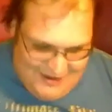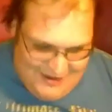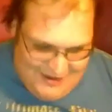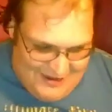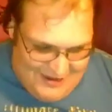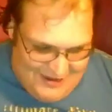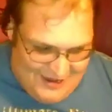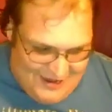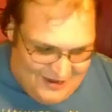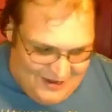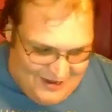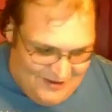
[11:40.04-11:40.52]
at
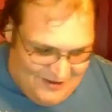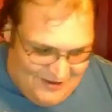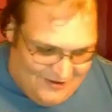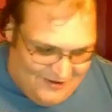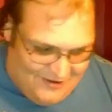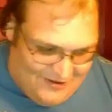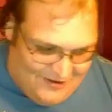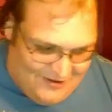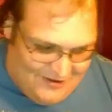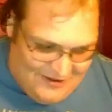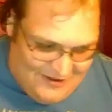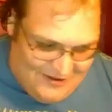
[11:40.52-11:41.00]
9
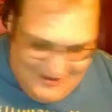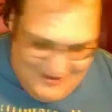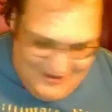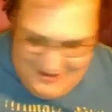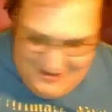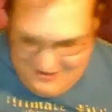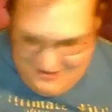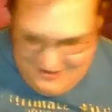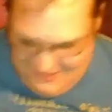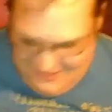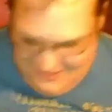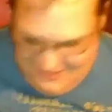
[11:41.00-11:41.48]
o'clock,
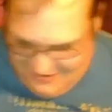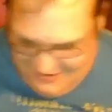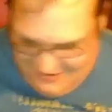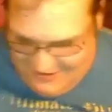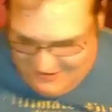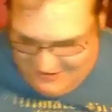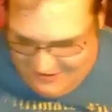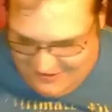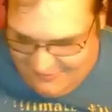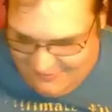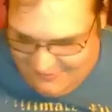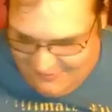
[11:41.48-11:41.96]
and
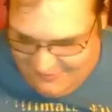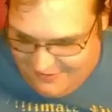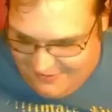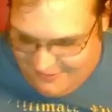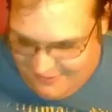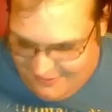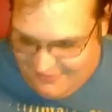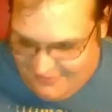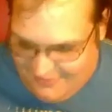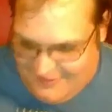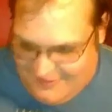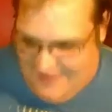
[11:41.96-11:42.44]
we'll
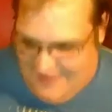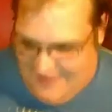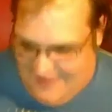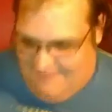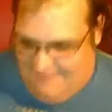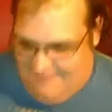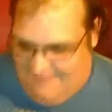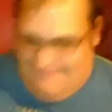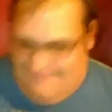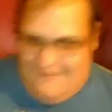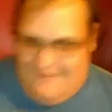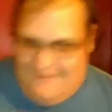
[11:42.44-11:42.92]
talk then.
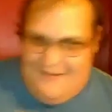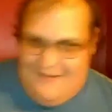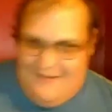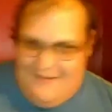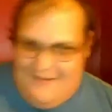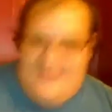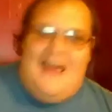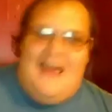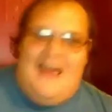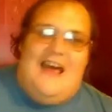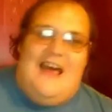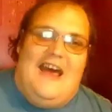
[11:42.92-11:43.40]

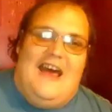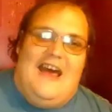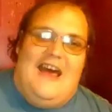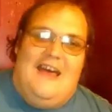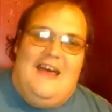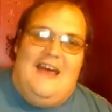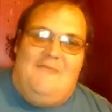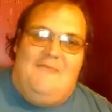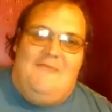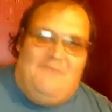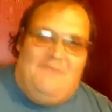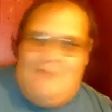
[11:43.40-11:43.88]

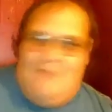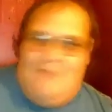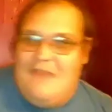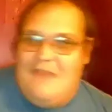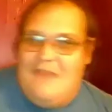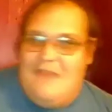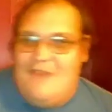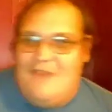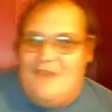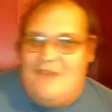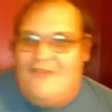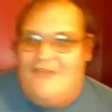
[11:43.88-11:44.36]

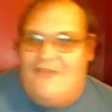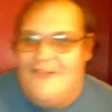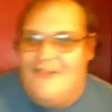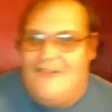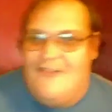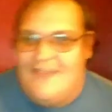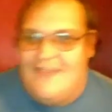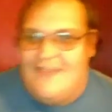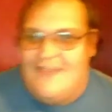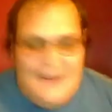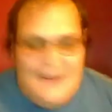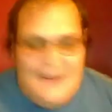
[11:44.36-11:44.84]
Being my first
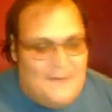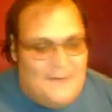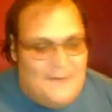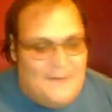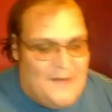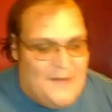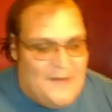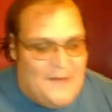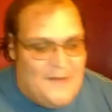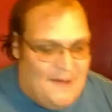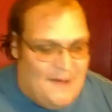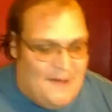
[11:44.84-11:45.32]
day
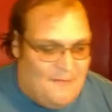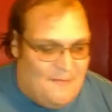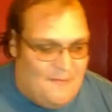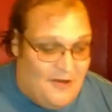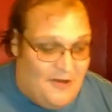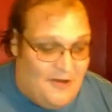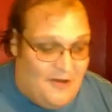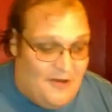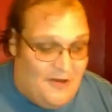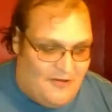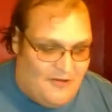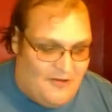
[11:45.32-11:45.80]
on
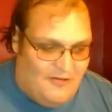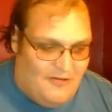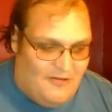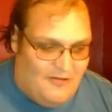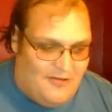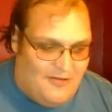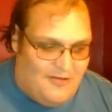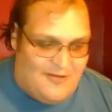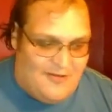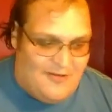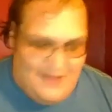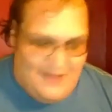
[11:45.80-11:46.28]
the
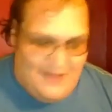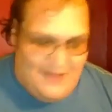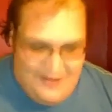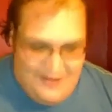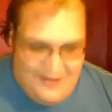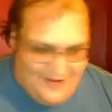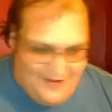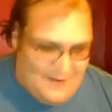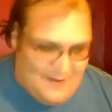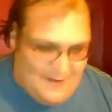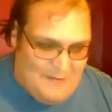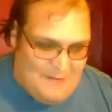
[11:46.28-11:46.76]
course, he
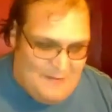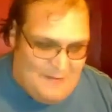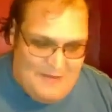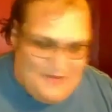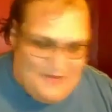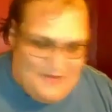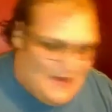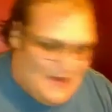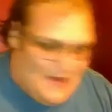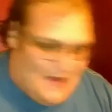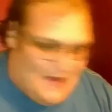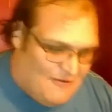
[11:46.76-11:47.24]
accepted me
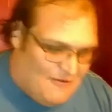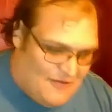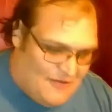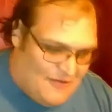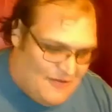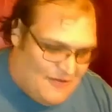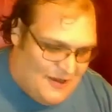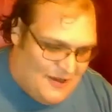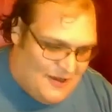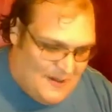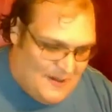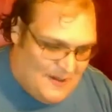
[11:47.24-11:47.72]
there and
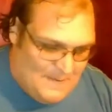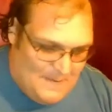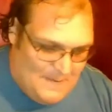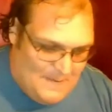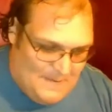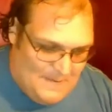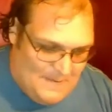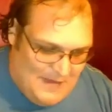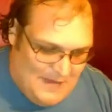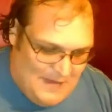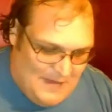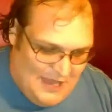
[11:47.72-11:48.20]
then.
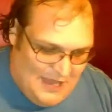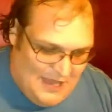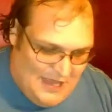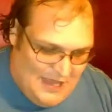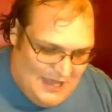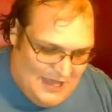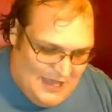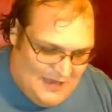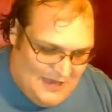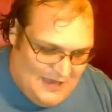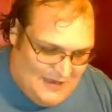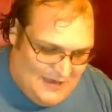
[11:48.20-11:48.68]

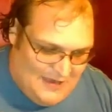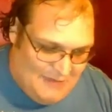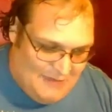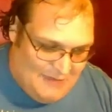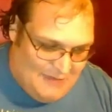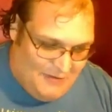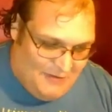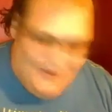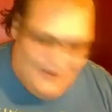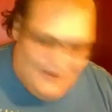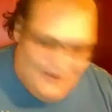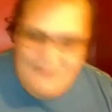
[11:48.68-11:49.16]
I'm
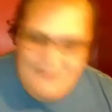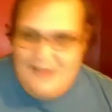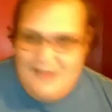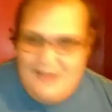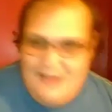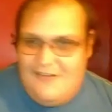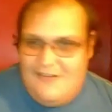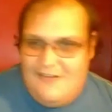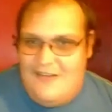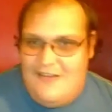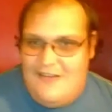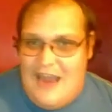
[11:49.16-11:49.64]
not going to
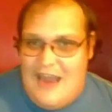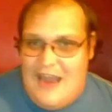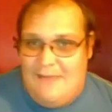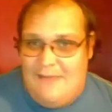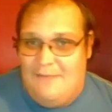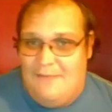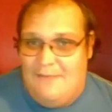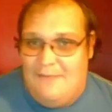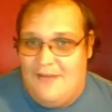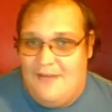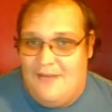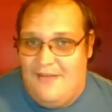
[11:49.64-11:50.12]
mention
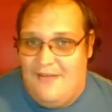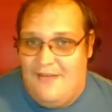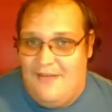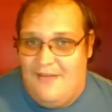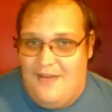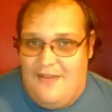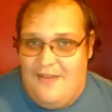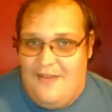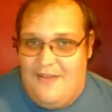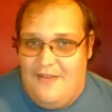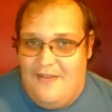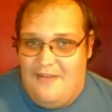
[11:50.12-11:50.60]
names
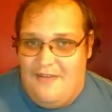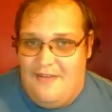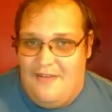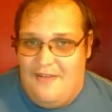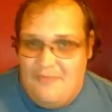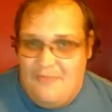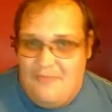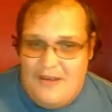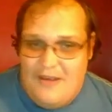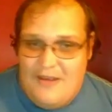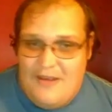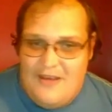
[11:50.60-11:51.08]
in this
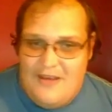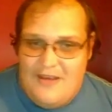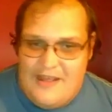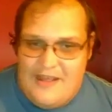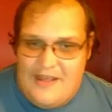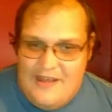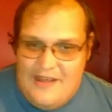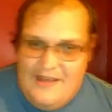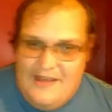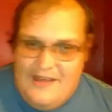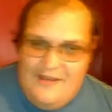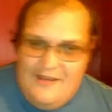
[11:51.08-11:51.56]

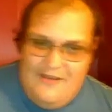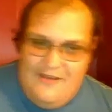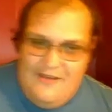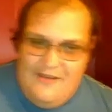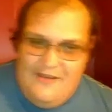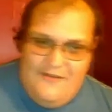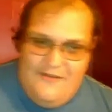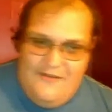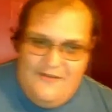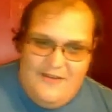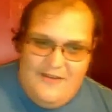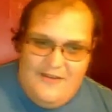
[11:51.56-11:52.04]
because,
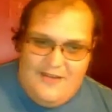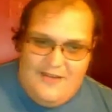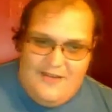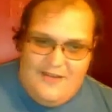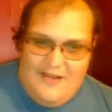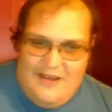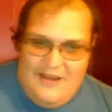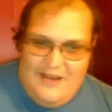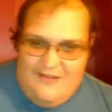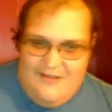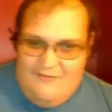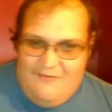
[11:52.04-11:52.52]

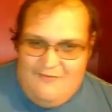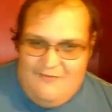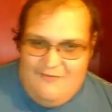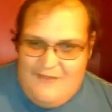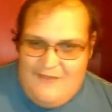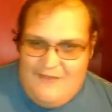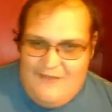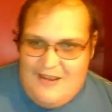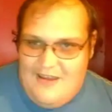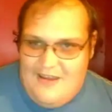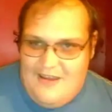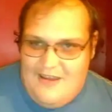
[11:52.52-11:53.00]
firstly, I don't
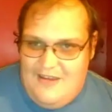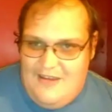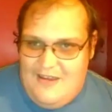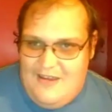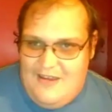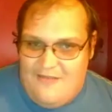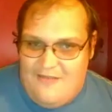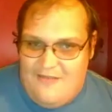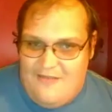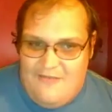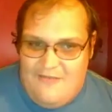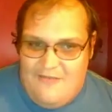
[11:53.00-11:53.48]
think
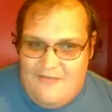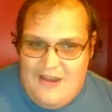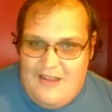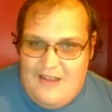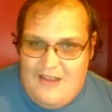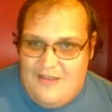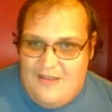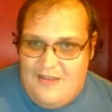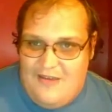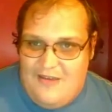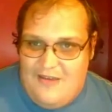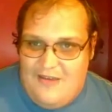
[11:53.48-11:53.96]
it's right
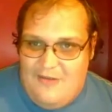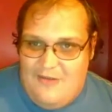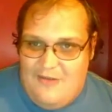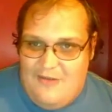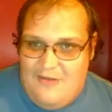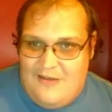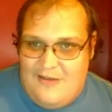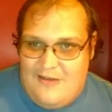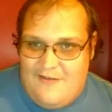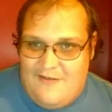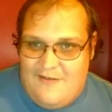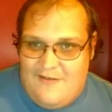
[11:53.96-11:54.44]
that we
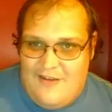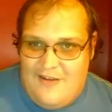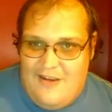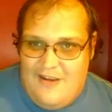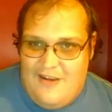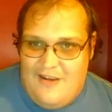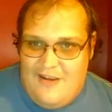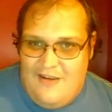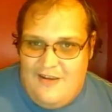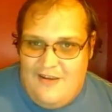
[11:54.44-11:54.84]
actually,